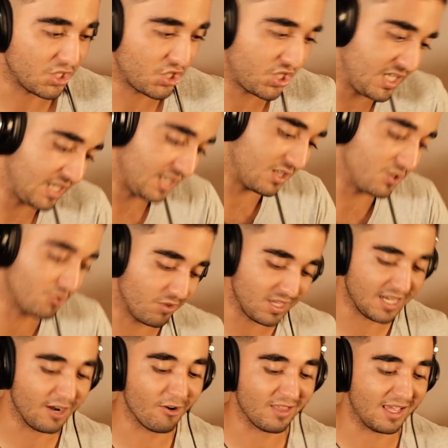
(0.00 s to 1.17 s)
machines or
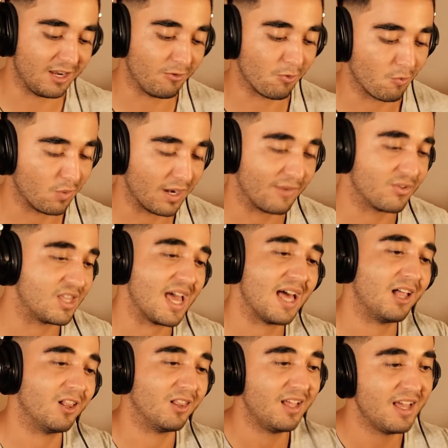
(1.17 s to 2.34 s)
the internet or whatever the
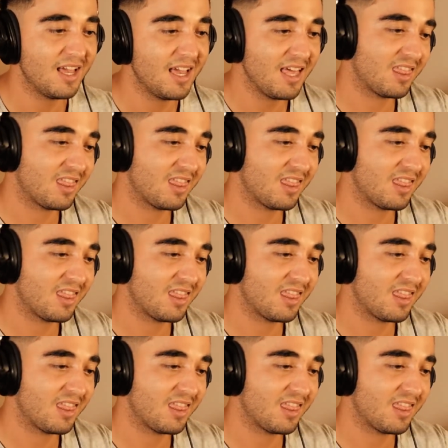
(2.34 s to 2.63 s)
hell